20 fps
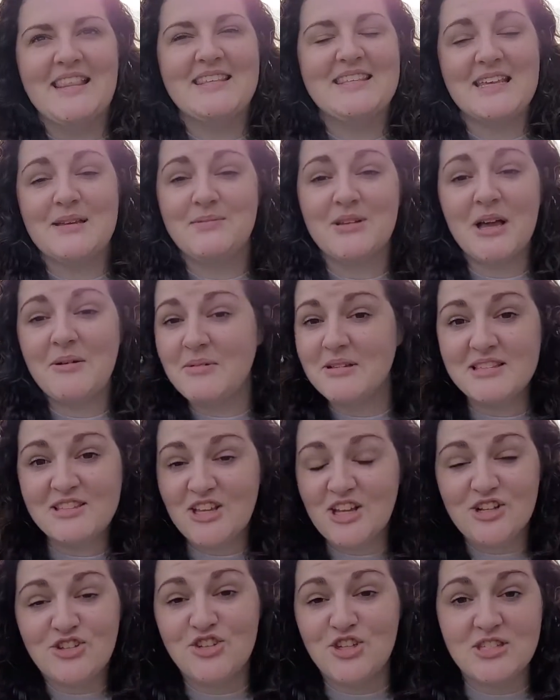the same time,
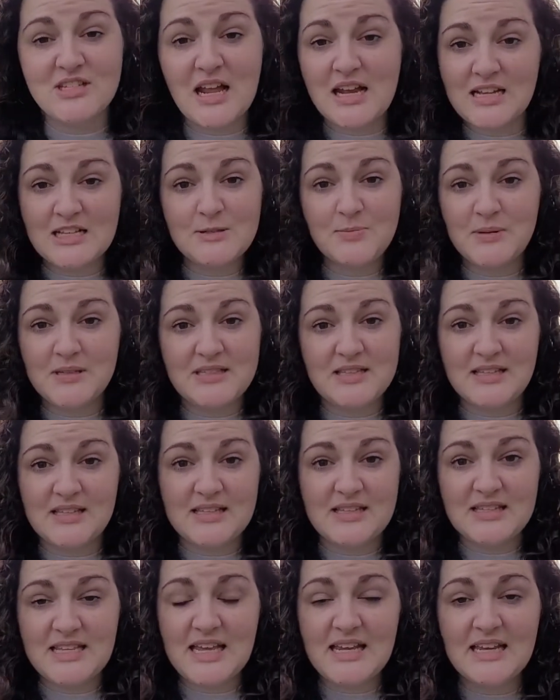it's just not explicitly
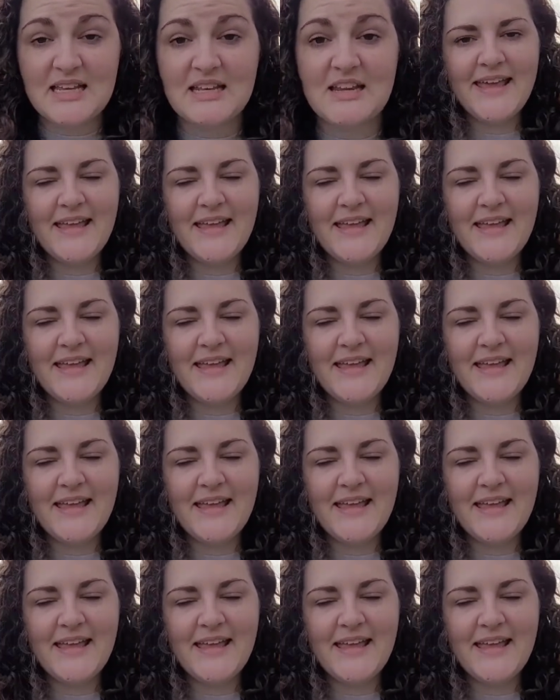stated.